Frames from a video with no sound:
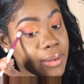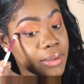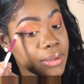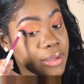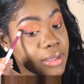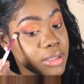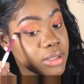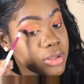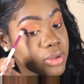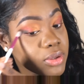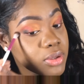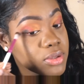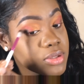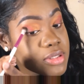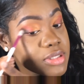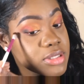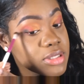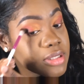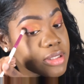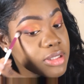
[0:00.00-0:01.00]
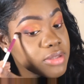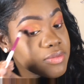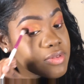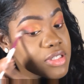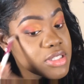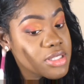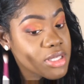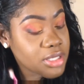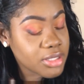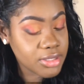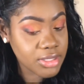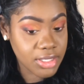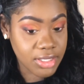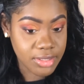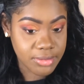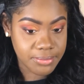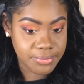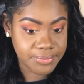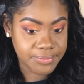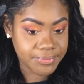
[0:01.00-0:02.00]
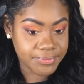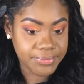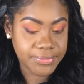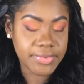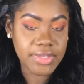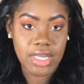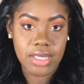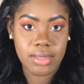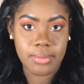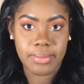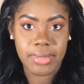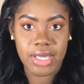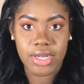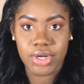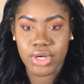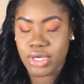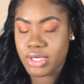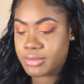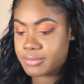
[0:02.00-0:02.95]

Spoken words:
It hurts to leave this like that. Better.